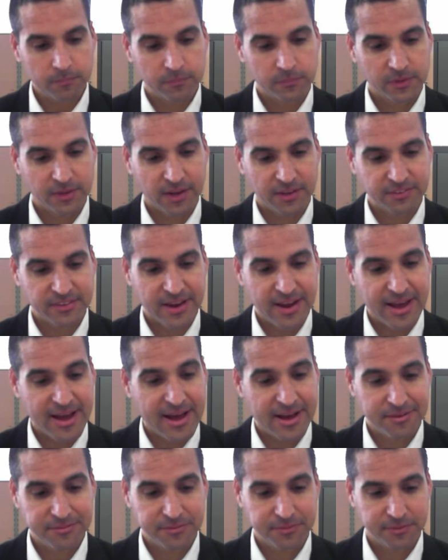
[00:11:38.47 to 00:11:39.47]
Yes, I
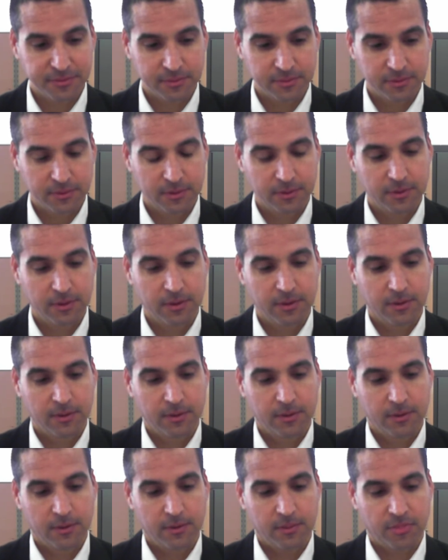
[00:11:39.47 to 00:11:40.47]
have.
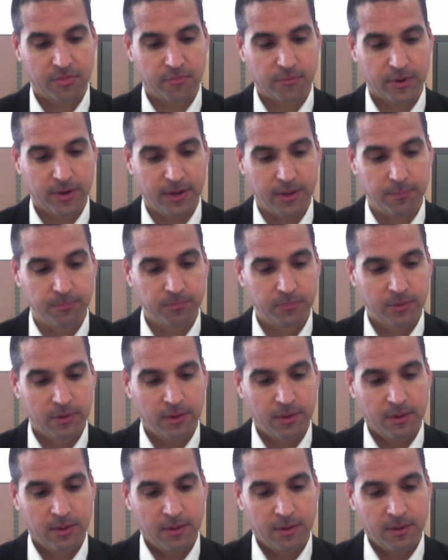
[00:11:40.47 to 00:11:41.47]
Three,
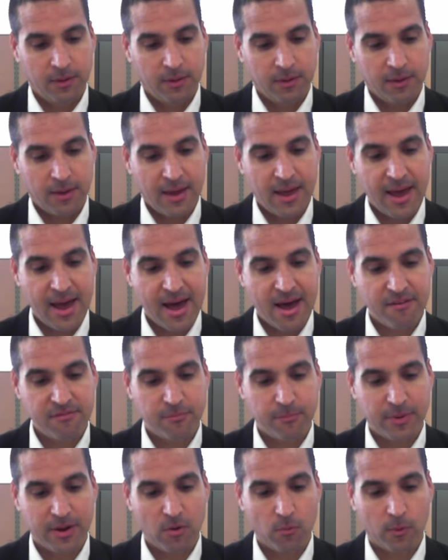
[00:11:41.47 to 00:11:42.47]
have
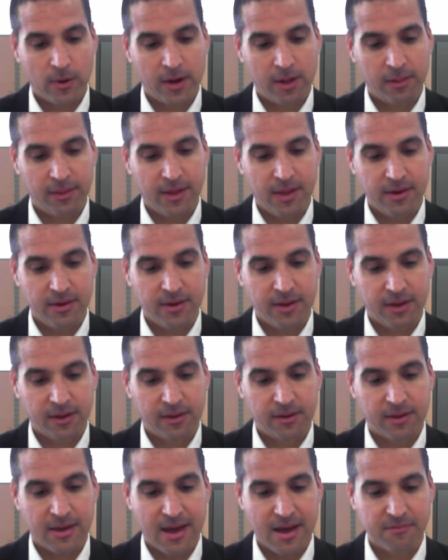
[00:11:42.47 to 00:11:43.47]
Manuel and
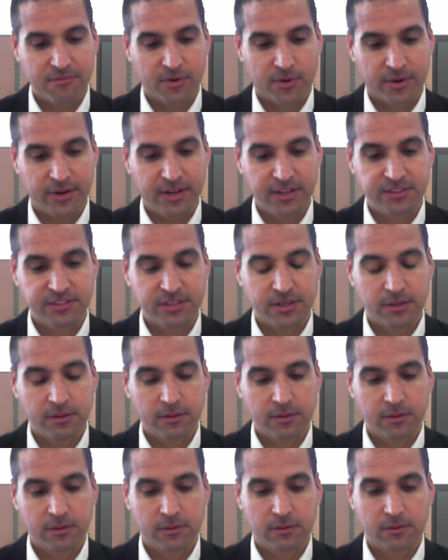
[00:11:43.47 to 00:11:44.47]
Nick ever
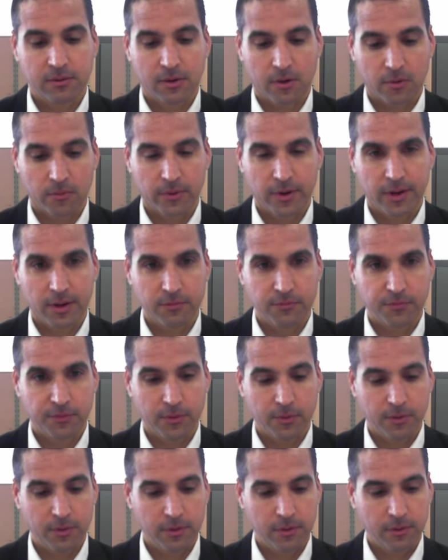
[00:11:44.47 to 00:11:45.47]
eaten Korean
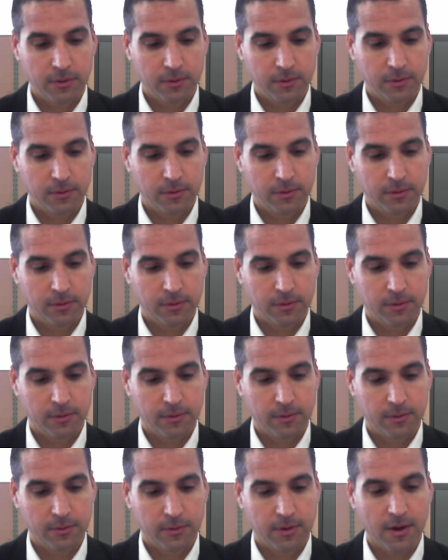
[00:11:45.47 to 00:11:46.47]
food?
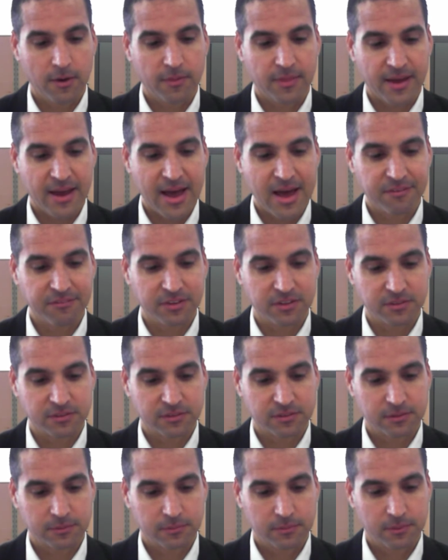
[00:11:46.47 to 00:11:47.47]
No, they
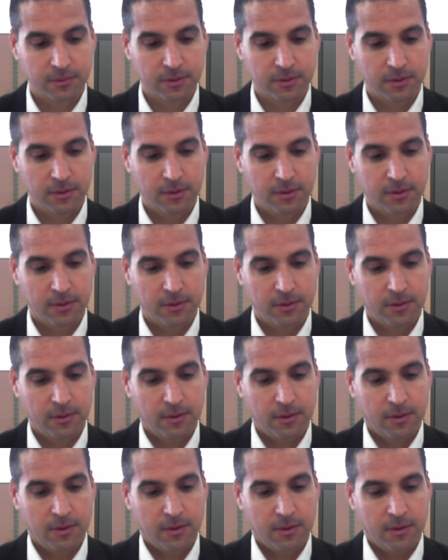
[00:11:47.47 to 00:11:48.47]
haven't.
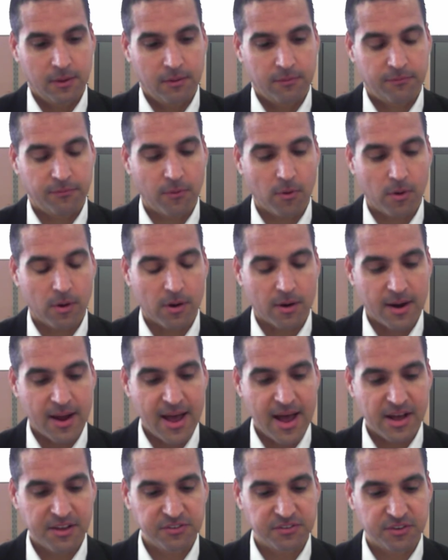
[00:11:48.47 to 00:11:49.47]
Four,
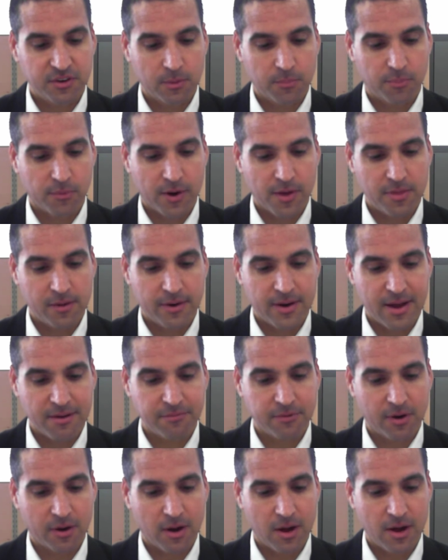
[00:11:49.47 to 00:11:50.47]
has your brother
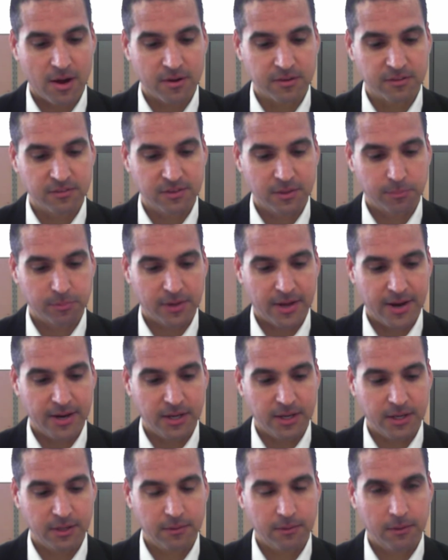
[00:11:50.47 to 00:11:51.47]
ever gone
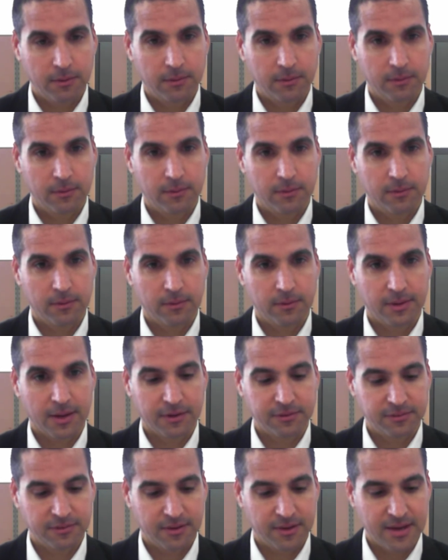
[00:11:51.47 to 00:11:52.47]
ziplining?
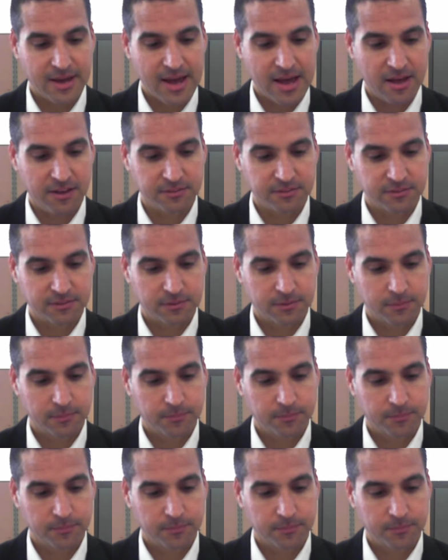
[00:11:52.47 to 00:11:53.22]
Yes, he has.